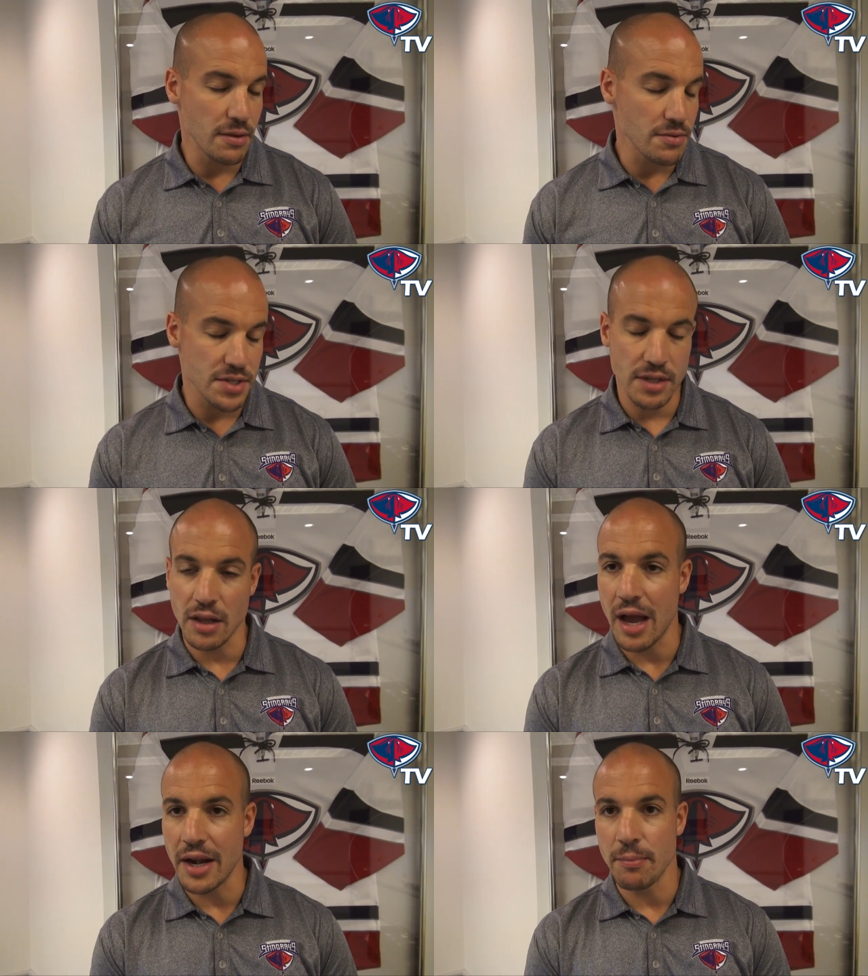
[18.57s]
He was in the
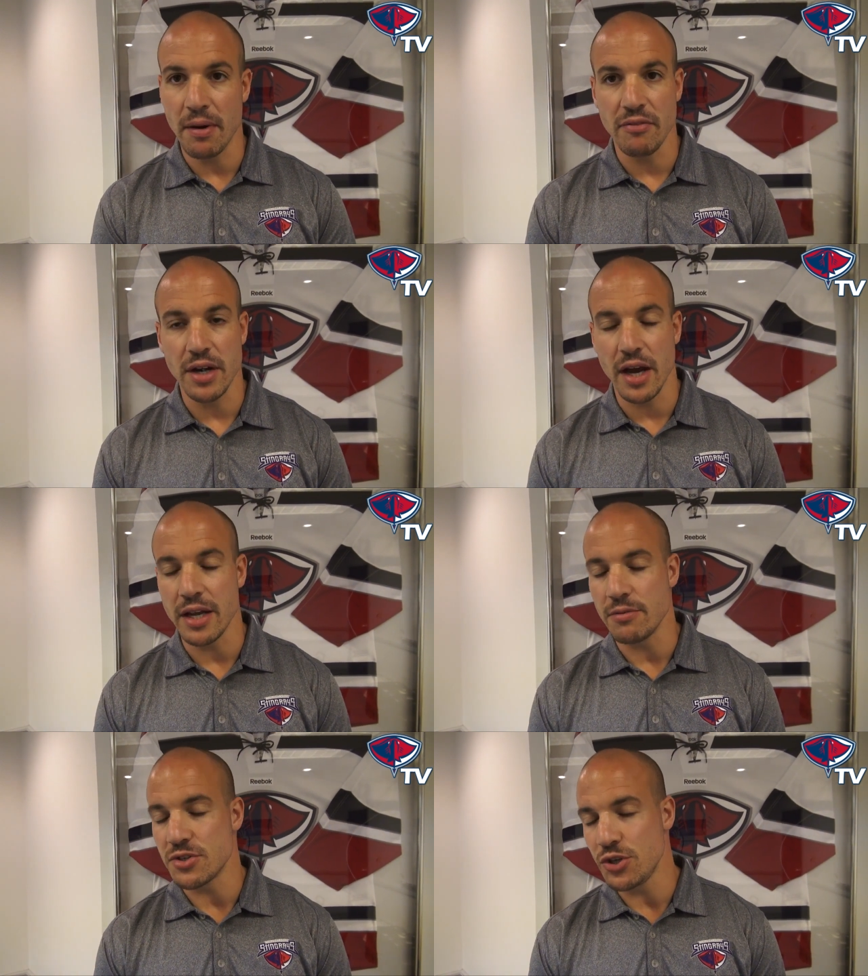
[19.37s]
lineup every night.
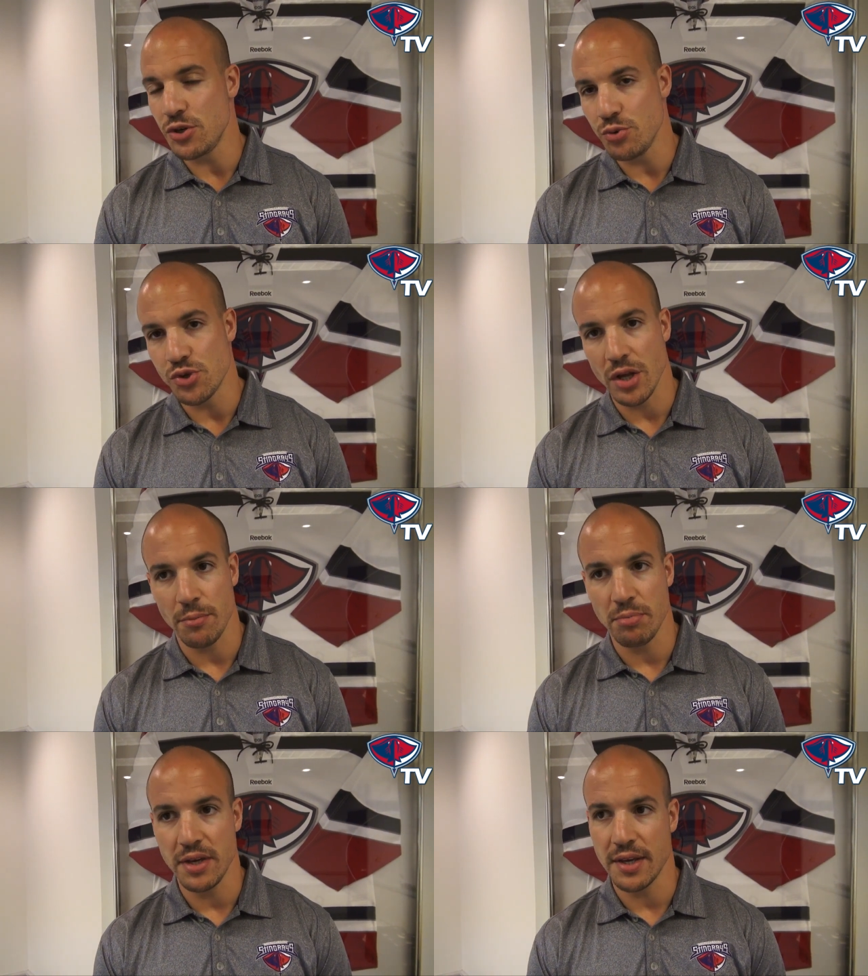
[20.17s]
He was huge on
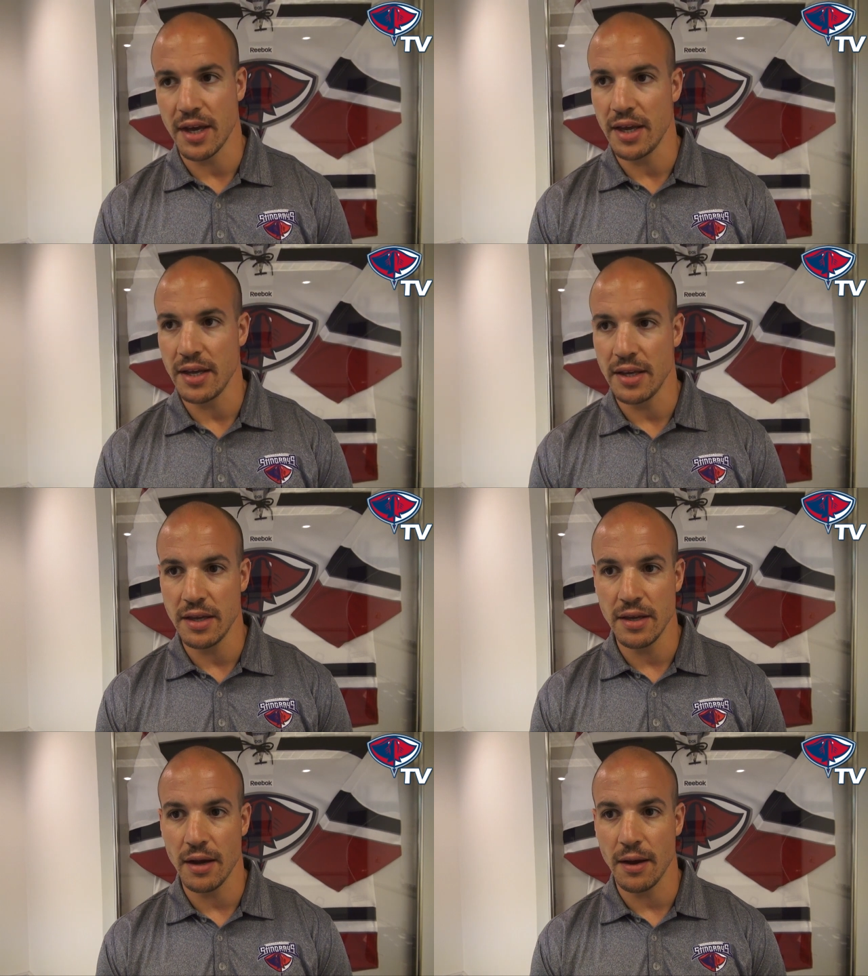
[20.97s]
the PK.
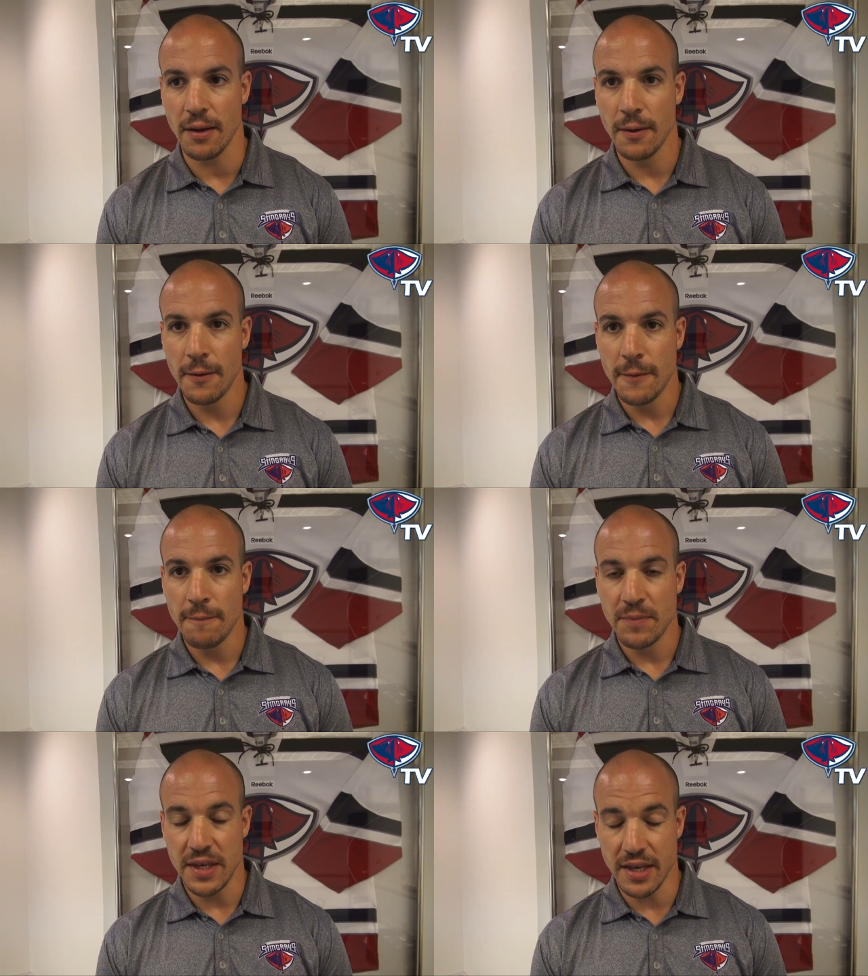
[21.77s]

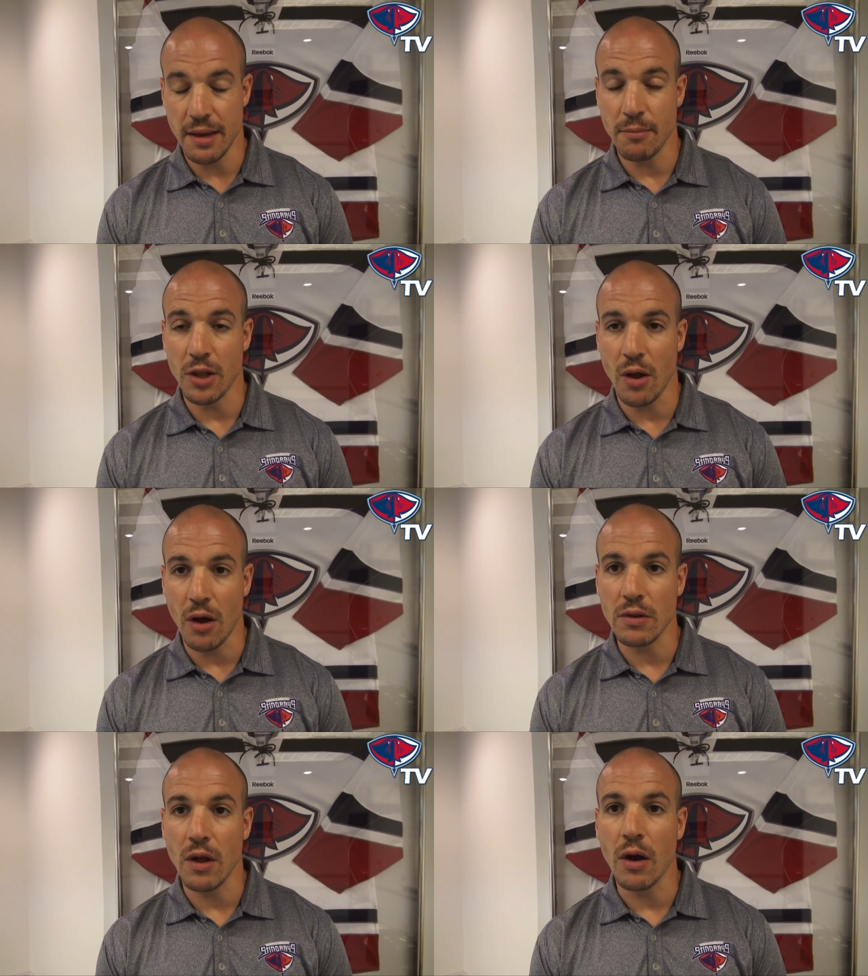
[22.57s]
He came a
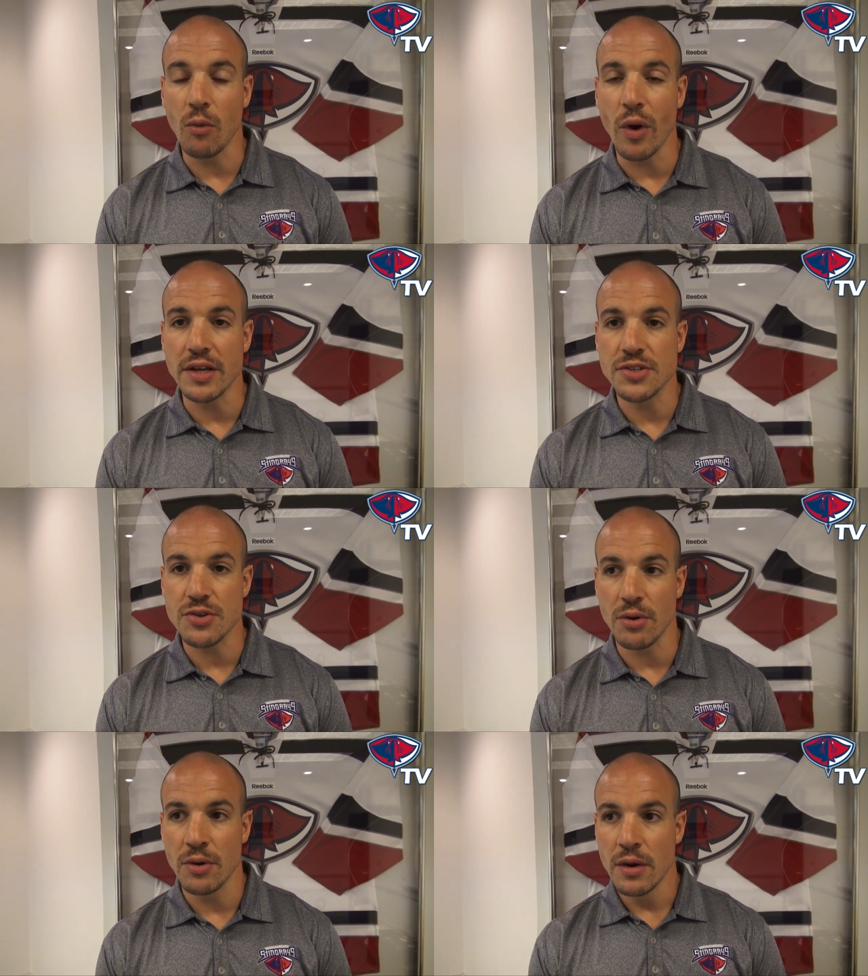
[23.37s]
long way.
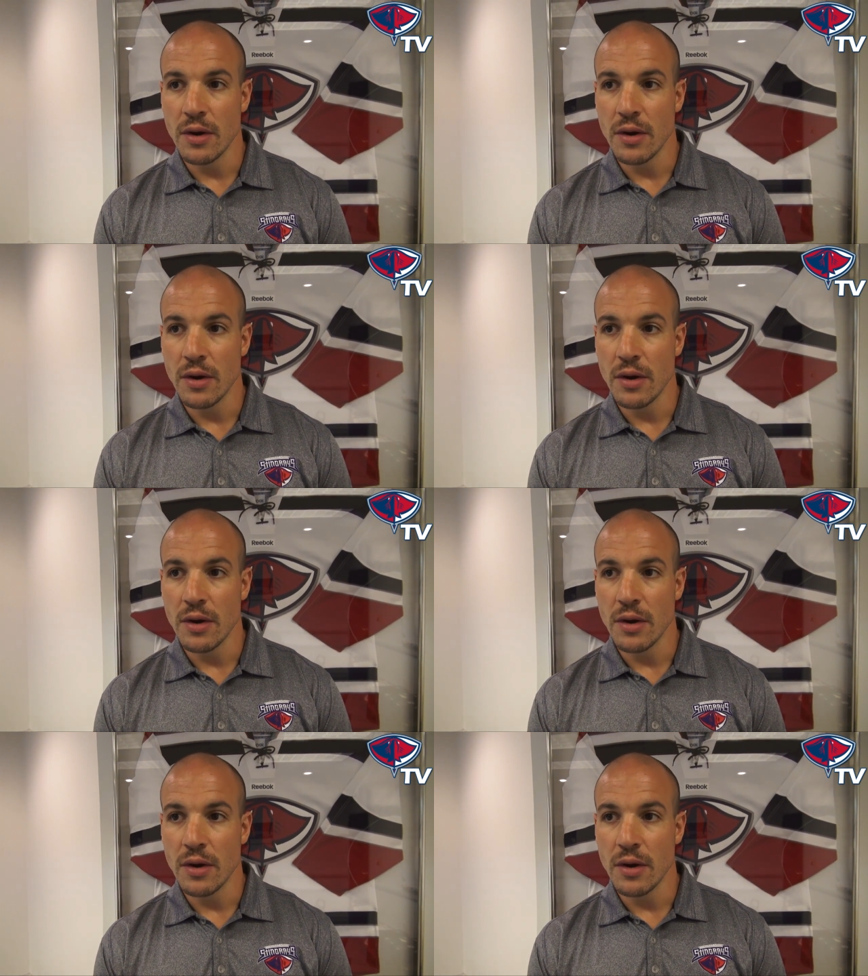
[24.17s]
So